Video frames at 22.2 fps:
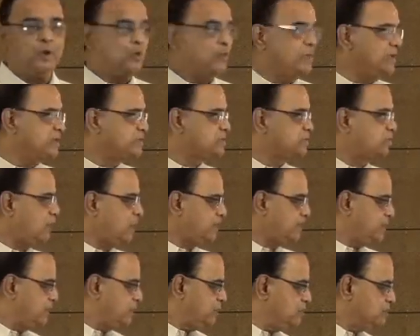We
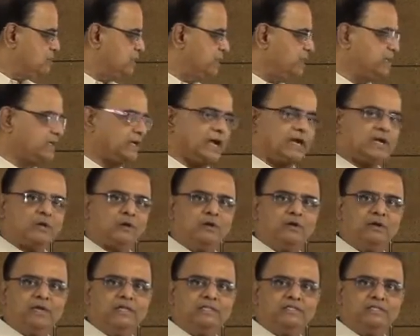started using
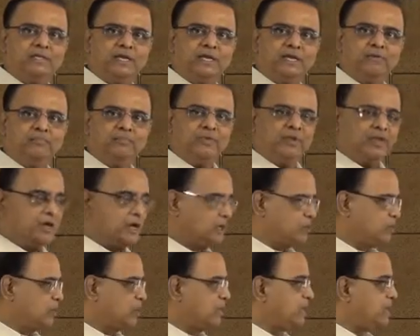technology
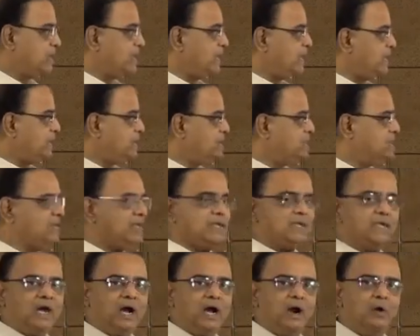to create the
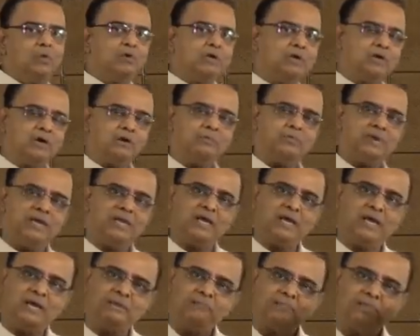outcome in
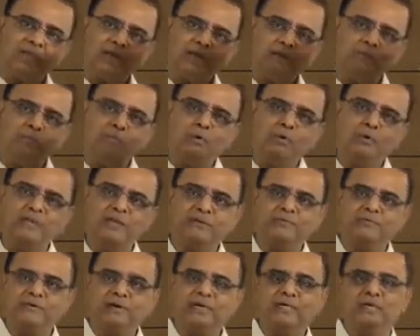a more
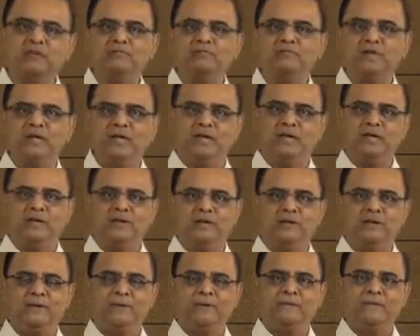effective way.
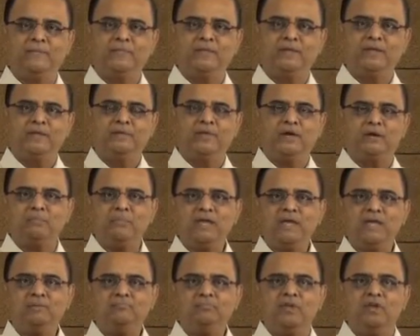That
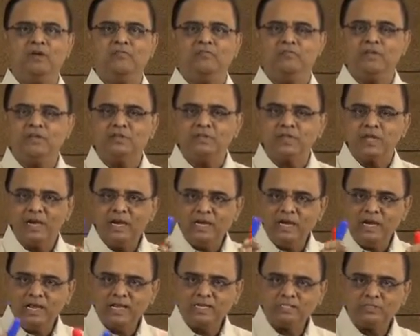means with
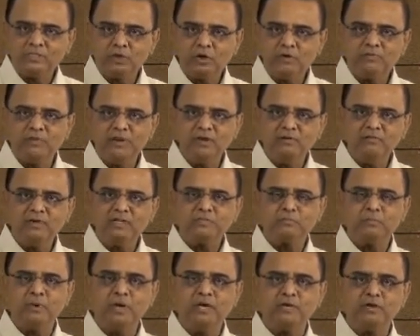less of
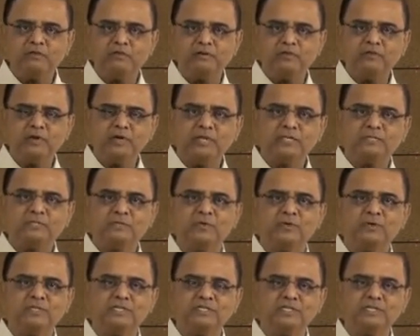investment of our
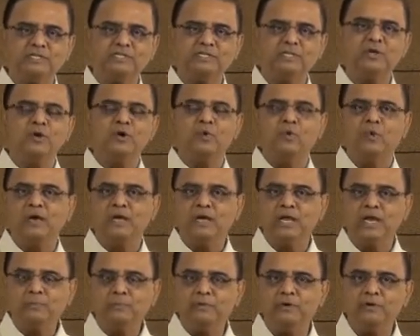resources, we
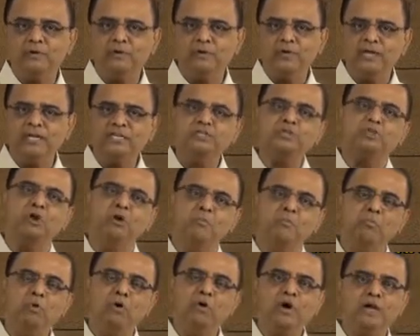are able to reach
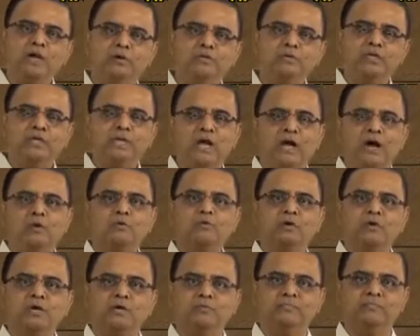more of the
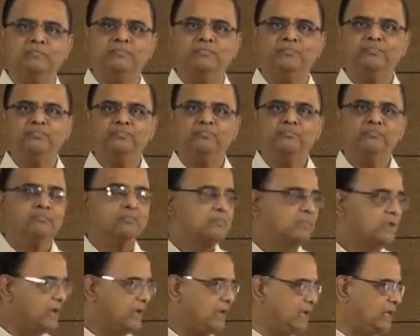outcome.
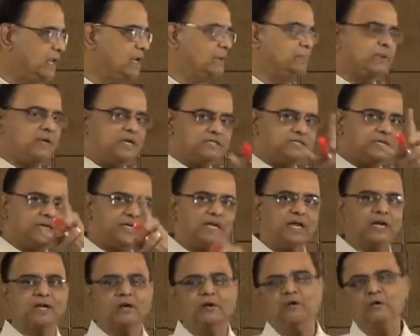NLP is a
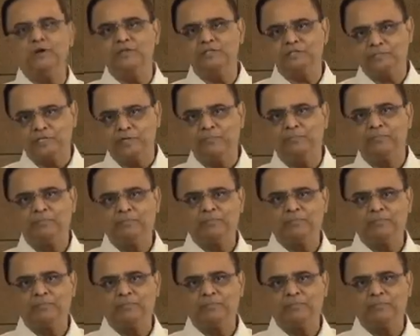technology.